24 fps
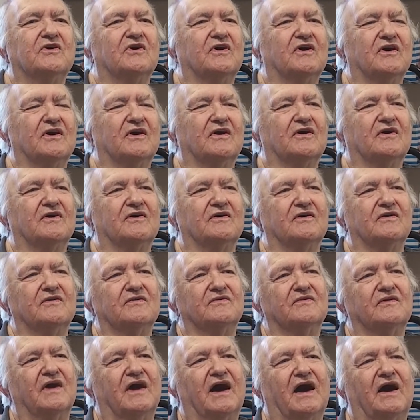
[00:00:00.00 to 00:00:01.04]
uh,
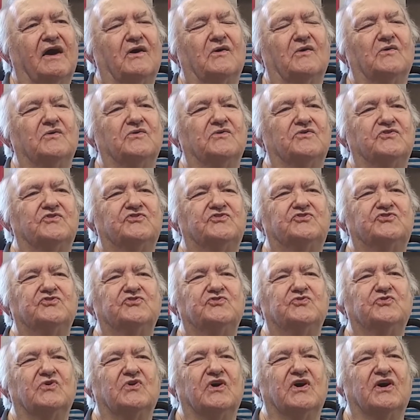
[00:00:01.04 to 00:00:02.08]
out
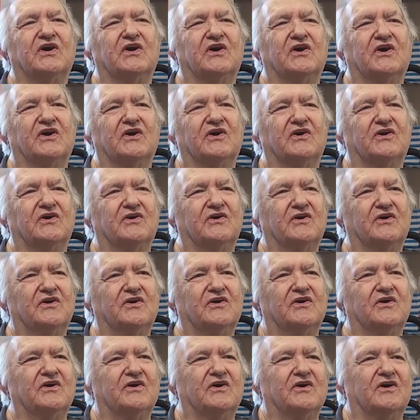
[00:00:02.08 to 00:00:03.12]
to uh,
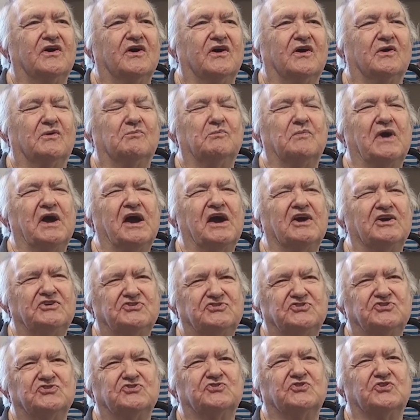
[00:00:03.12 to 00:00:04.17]
a
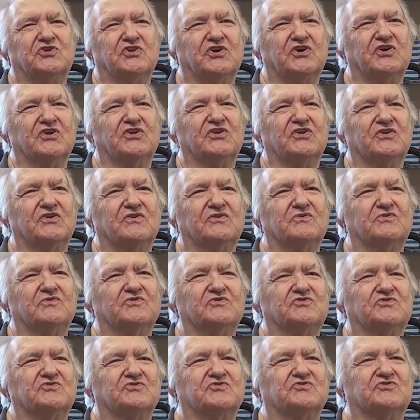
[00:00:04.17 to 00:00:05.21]
MASH unit,
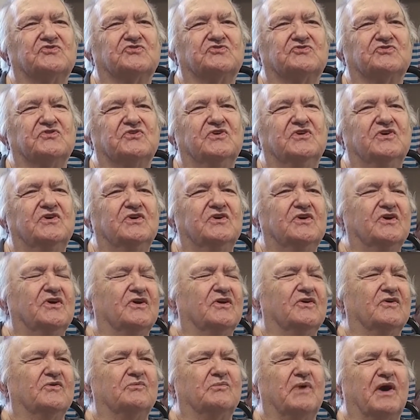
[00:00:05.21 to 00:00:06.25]
which was
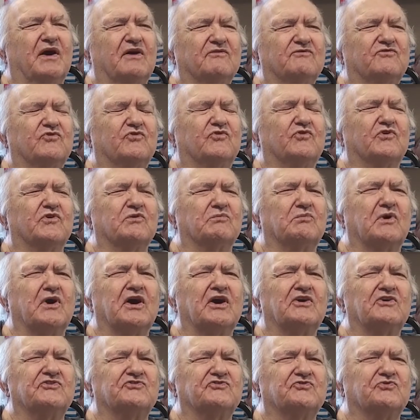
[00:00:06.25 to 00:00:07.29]
oh, about 40
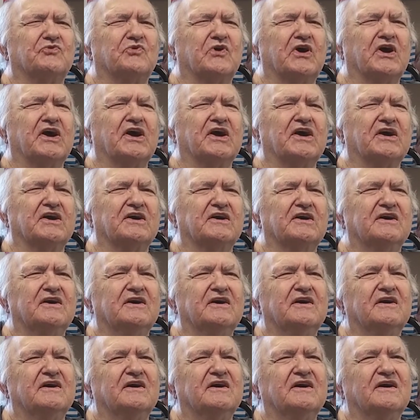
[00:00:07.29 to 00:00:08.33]
miles away,
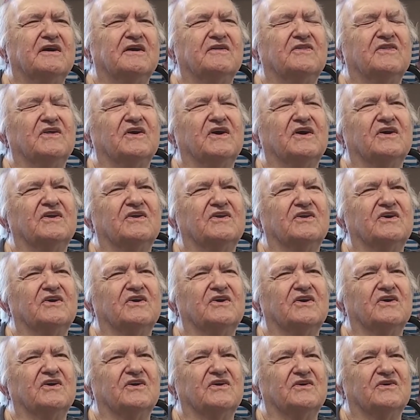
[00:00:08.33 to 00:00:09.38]
and then
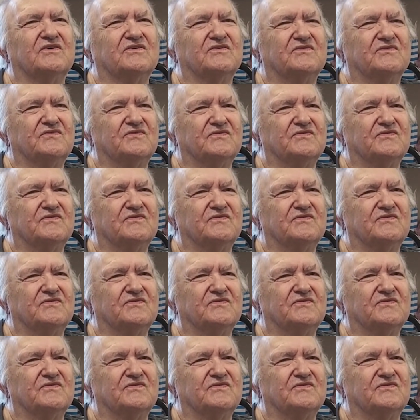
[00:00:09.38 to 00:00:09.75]
uh,